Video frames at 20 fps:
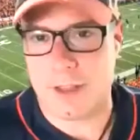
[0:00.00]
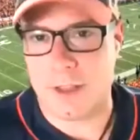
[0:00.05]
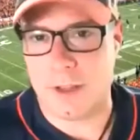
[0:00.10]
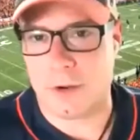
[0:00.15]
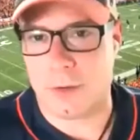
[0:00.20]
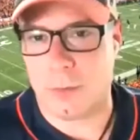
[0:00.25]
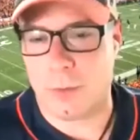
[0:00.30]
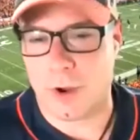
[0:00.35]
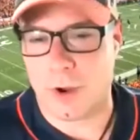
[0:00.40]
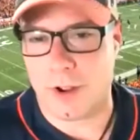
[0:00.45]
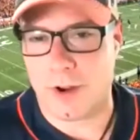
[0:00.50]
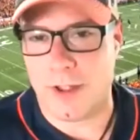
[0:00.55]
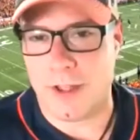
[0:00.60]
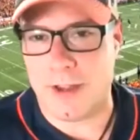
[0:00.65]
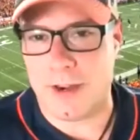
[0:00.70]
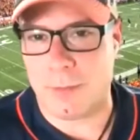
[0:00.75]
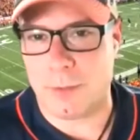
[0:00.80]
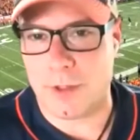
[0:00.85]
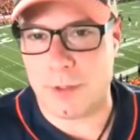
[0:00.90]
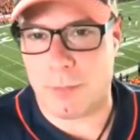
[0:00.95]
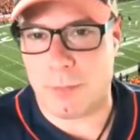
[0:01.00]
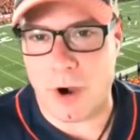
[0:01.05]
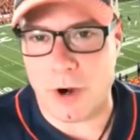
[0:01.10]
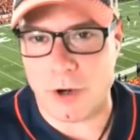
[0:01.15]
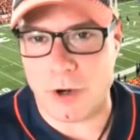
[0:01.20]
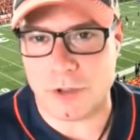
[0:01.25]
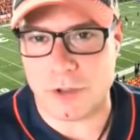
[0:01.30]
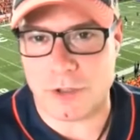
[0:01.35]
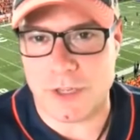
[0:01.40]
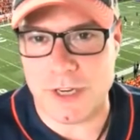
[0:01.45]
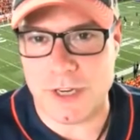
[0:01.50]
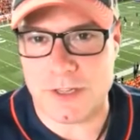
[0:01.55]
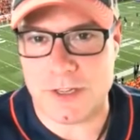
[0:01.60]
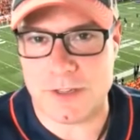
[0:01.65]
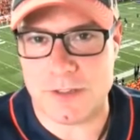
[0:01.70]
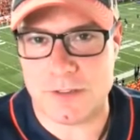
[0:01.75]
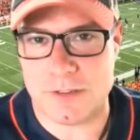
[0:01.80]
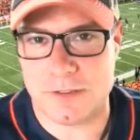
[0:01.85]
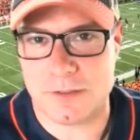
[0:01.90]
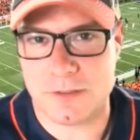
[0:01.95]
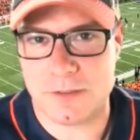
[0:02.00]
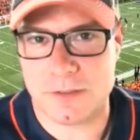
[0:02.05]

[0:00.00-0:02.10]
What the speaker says: we're going to end up with a partial season?